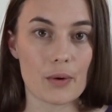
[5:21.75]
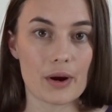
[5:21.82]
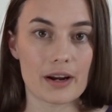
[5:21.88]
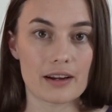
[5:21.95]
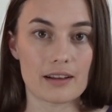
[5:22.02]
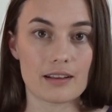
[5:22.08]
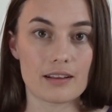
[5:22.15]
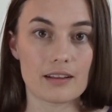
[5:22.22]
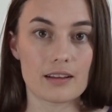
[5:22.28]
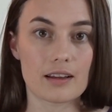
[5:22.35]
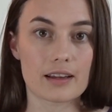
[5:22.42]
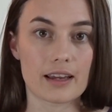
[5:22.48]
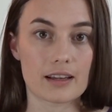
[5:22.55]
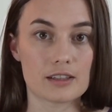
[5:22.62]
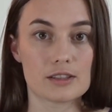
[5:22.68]
oil
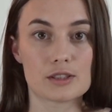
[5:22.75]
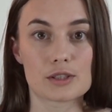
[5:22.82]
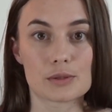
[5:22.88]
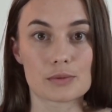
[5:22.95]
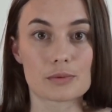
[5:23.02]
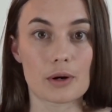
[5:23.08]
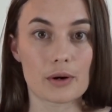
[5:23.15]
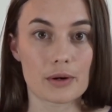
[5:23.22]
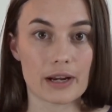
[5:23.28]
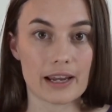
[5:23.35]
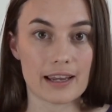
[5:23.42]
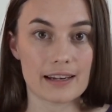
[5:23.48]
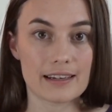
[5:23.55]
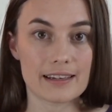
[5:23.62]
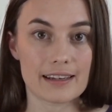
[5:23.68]
again to
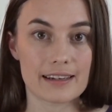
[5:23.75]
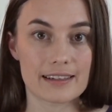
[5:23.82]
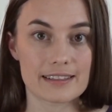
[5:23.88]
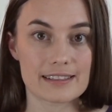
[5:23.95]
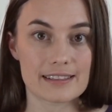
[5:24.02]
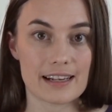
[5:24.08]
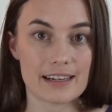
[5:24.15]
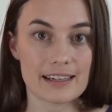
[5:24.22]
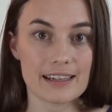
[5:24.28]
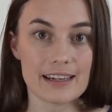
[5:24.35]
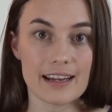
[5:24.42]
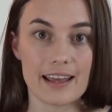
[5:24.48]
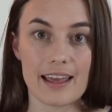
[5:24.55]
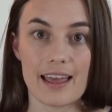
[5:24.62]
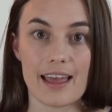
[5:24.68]
Rogaine in a study,